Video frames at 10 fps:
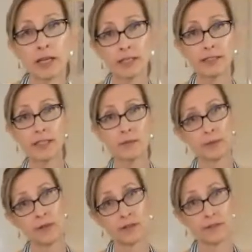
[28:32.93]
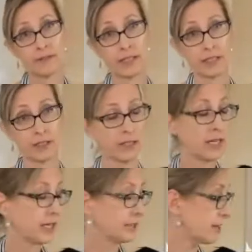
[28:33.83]
not going to keep you on the video
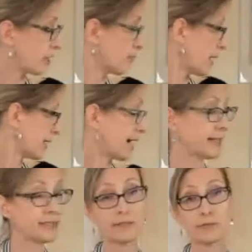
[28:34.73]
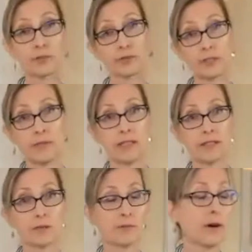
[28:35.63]
and talk about cats for 20
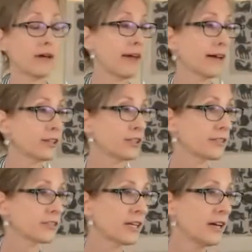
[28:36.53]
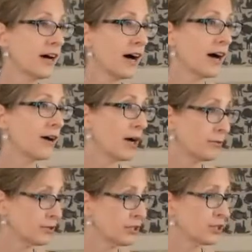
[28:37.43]
minutes while that cooks.
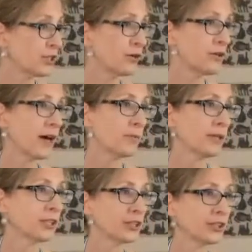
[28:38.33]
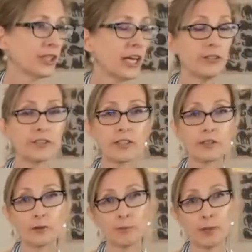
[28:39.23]
I will just show you that picture, and you can
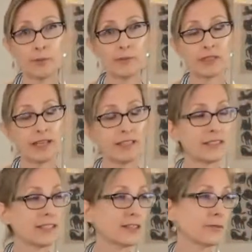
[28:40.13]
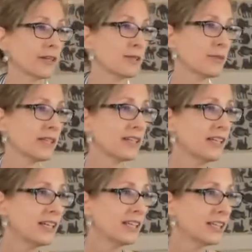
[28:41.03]
go to my website to get the recipe
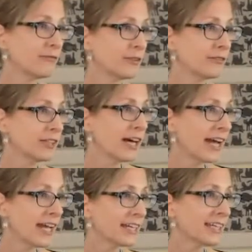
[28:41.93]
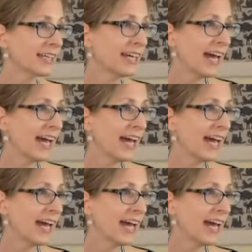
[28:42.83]
if you like.